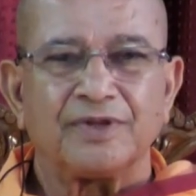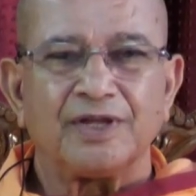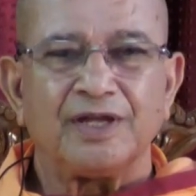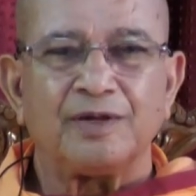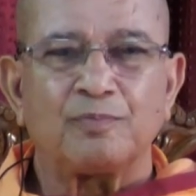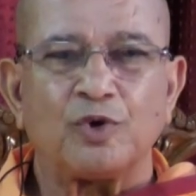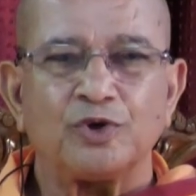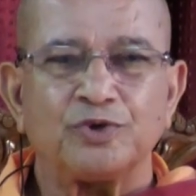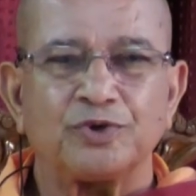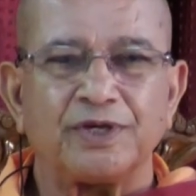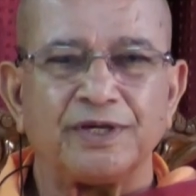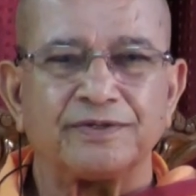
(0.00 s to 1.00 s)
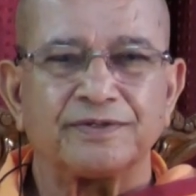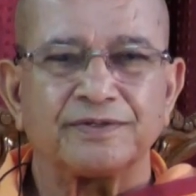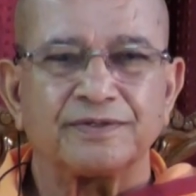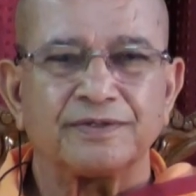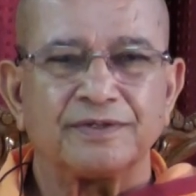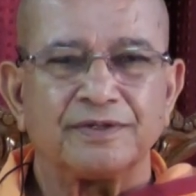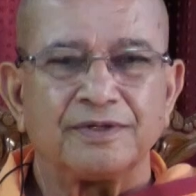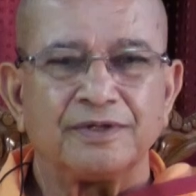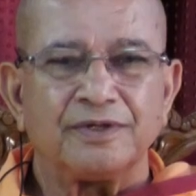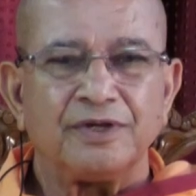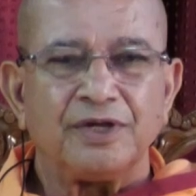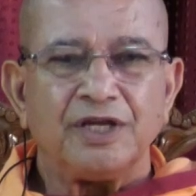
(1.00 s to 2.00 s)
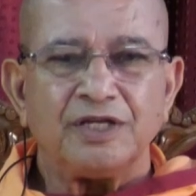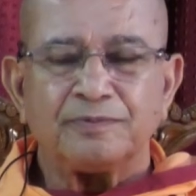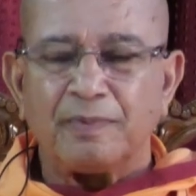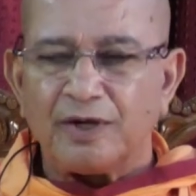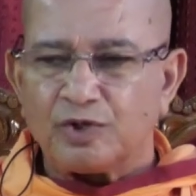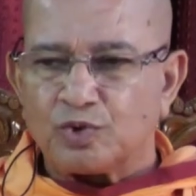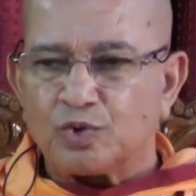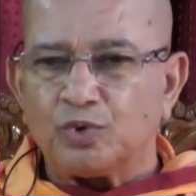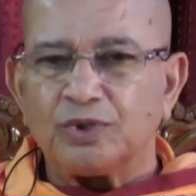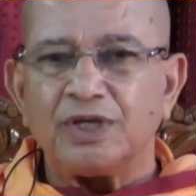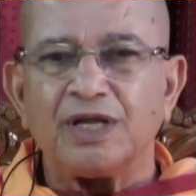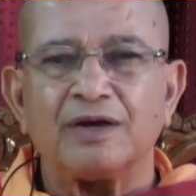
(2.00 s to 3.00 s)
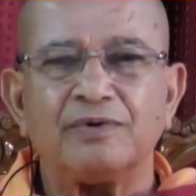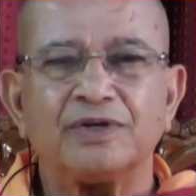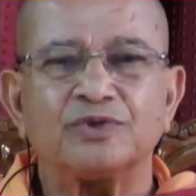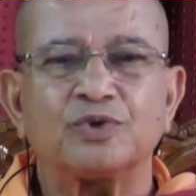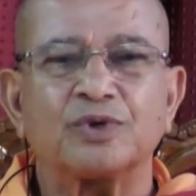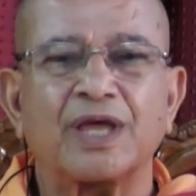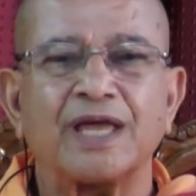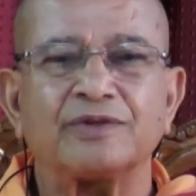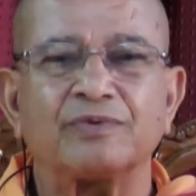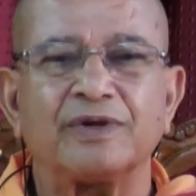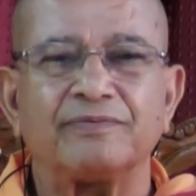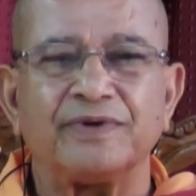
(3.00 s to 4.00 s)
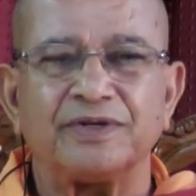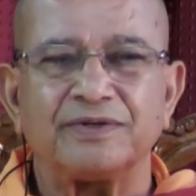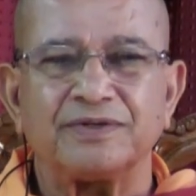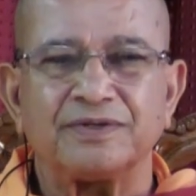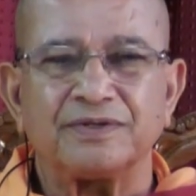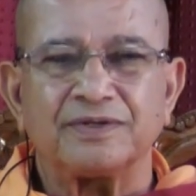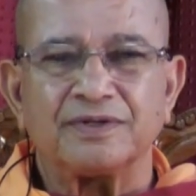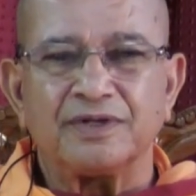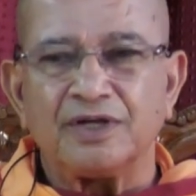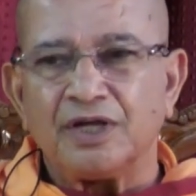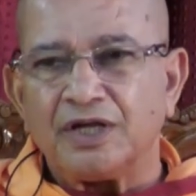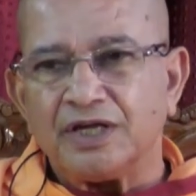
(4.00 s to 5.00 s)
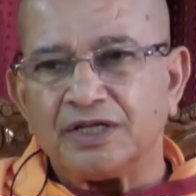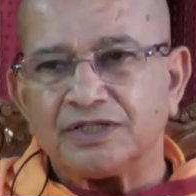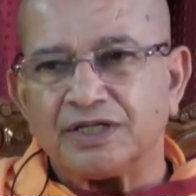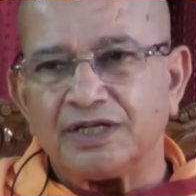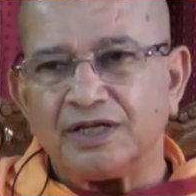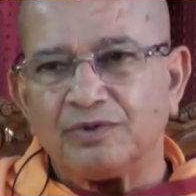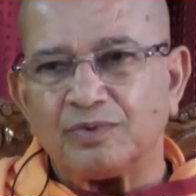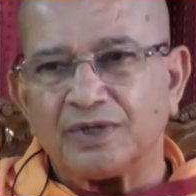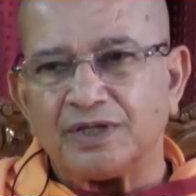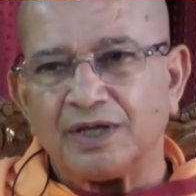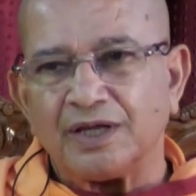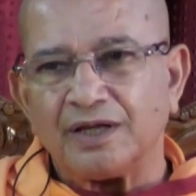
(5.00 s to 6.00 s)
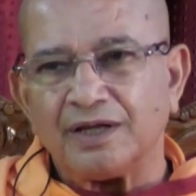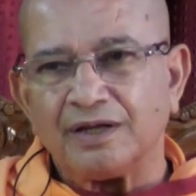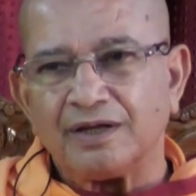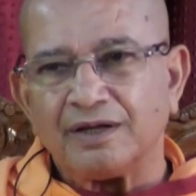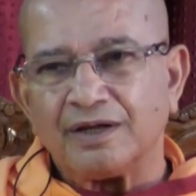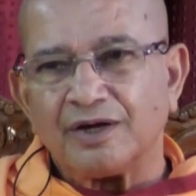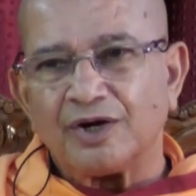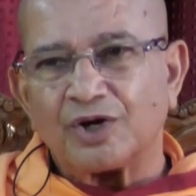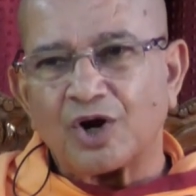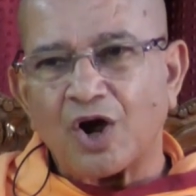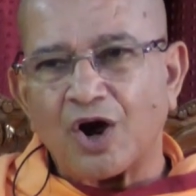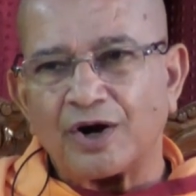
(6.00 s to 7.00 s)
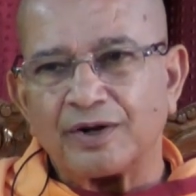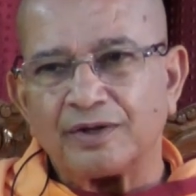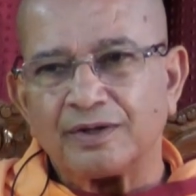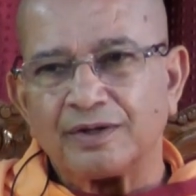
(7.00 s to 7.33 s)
in Portuguese, he spends 2-3 hours to catch one fish. He's sitting with the rod,